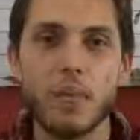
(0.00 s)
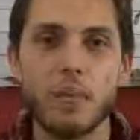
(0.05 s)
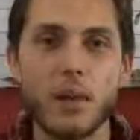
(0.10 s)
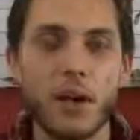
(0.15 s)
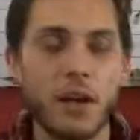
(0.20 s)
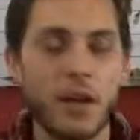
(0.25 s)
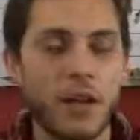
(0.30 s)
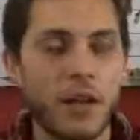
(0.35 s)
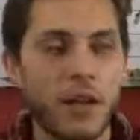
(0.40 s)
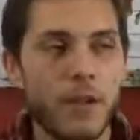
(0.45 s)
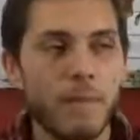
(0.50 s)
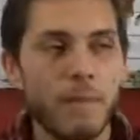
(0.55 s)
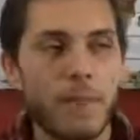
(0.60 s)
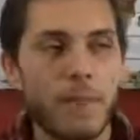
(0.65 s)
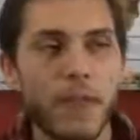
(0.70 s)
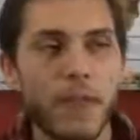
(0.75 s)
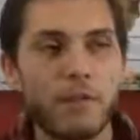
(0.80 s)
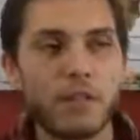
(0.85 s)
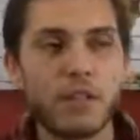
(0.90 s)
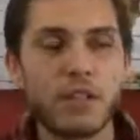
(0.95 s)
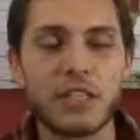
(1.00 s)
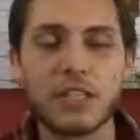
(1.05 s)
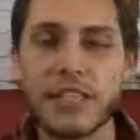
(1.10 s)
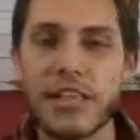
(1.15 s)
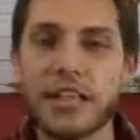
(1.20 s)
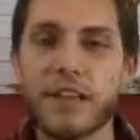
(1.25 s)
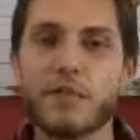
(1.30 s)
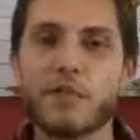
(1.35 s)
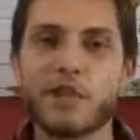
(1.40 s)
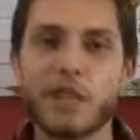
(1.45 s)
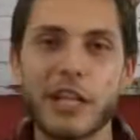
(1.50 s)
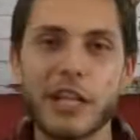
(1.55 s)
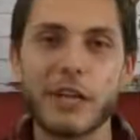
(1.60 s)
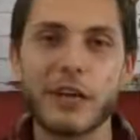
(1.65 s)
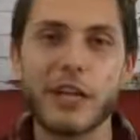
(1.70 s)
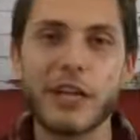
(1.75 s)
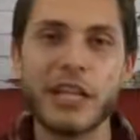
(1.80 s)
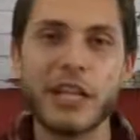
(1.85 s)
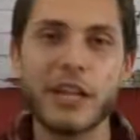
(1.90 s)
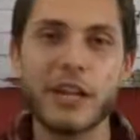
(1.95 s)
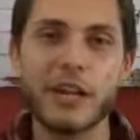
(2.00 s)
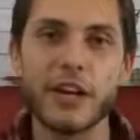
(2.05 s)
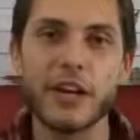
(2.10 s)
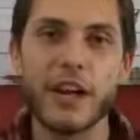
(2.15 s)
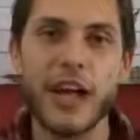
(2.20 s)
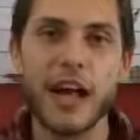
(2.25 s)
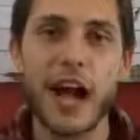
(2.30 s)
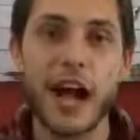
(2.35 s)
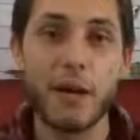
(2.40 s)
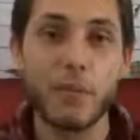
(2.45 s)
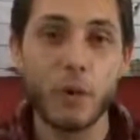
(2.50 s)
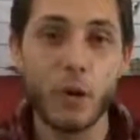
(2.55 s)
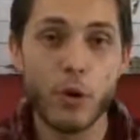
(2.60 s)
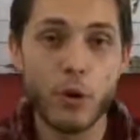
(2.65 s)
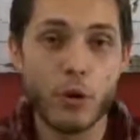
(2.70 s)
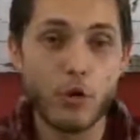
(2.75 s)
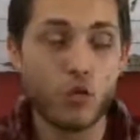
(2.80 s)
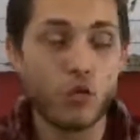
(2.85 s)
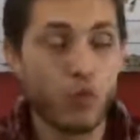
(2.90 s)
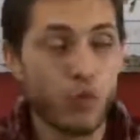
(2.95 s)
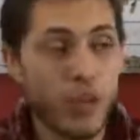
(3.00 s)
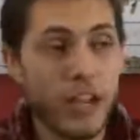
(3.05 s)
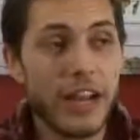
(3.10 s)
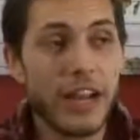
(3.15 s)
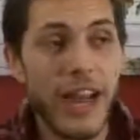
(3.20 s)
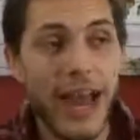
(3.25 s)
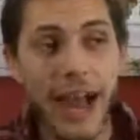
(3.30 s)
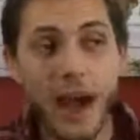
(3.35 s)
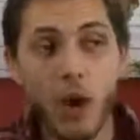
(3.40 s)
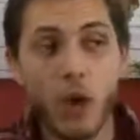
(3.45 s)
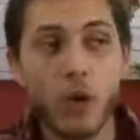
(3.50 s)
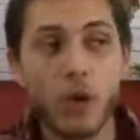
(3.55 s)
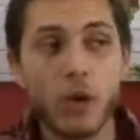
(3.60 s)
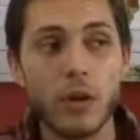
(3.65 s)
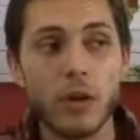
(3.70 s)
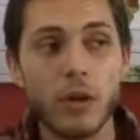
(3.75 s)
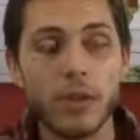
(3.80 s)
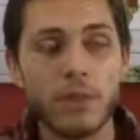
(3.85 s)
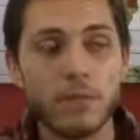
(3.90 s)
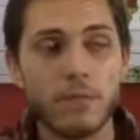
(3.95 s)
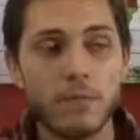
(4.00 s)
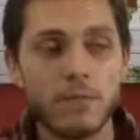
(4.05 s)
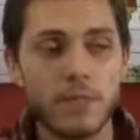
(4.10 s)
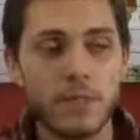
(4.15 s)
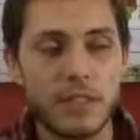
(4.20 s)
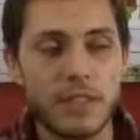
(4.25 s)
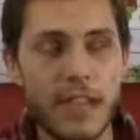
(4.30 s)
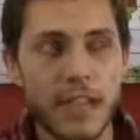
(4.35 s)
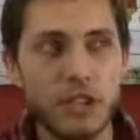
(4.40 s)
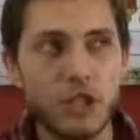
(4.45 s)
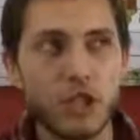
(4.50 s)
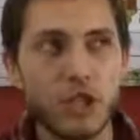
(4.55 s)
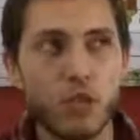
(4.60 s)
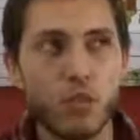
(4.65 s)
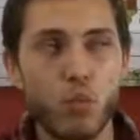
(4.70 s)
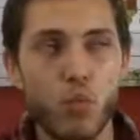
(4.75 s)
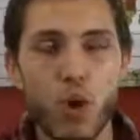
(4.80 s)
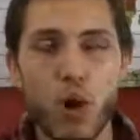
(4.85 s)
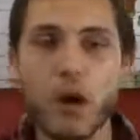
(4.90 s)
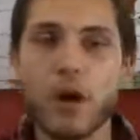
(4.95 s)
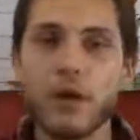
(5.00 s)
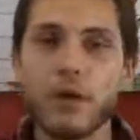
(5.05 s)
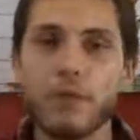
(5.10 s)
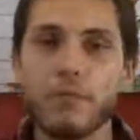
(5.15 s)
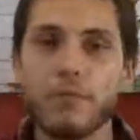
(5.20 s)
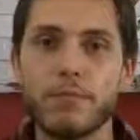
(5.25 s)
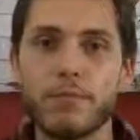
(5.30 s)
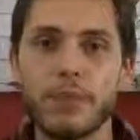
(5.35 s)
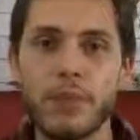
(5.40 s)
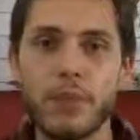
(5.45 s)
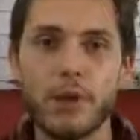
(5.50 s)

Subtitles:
But for the sake of clarity here, I'm going to read out Section 1,